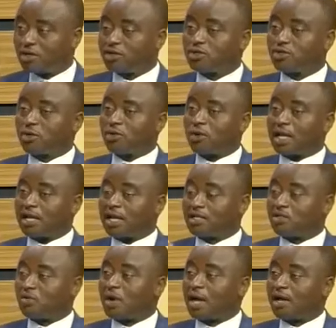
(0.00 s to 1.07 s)
So, and that
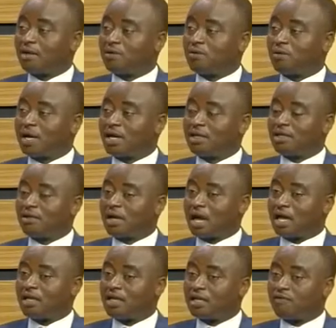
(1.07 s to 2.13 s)
is why when
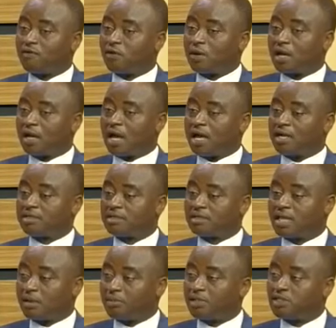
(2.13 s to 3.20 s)
an individual has
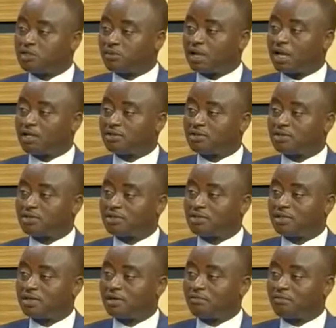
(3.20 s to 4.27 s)
diabetes mellitus,
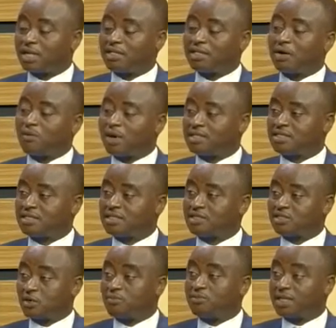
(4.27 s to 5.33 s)
by the time we're seeing
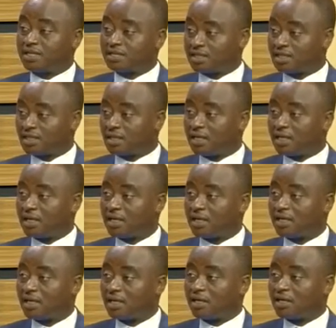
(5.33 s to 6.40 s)
some things in the
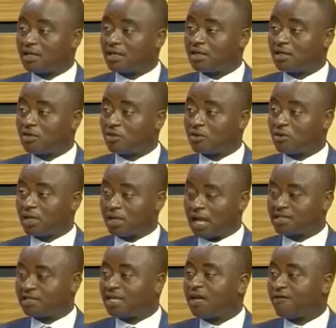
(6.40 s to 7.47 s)
urine,
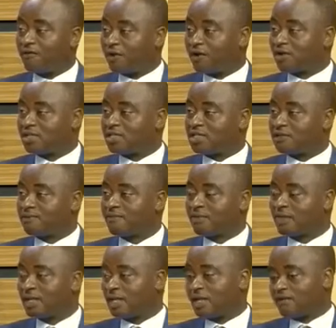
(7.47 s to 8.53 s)
as a nephrologist,
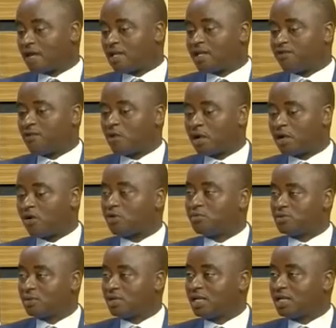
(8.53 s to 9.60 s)
if an individual comes
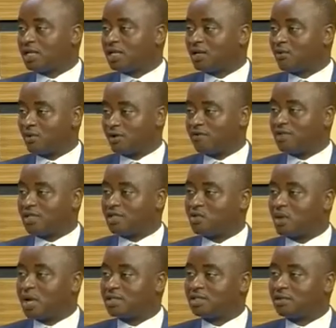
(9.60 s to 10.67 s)
to the clinic, one of the things
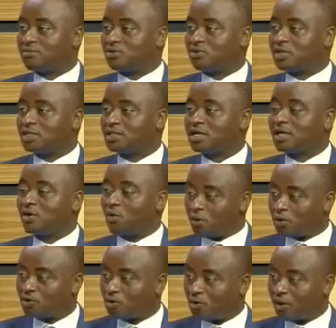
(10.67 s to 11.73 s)
we ask them to do is we
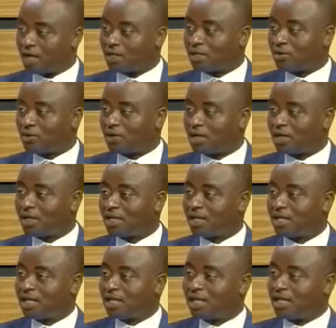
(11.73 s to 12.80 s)
want to look at the urine.
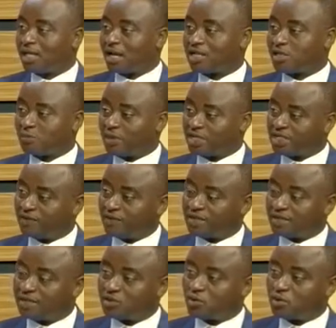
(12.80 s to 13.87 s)
Okay. There are specific
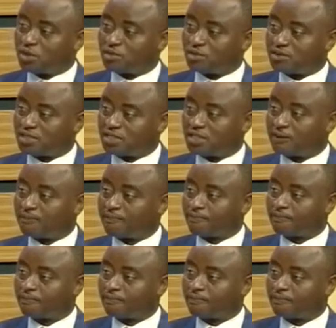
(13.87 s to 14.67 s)
things we want to see.